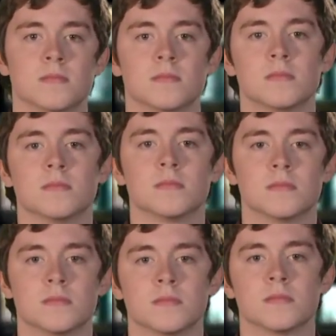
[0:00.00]

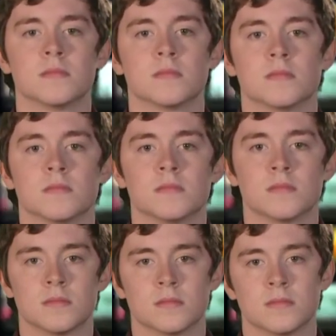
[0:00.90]

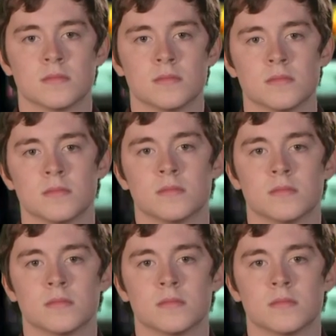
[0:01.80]
(not speaking)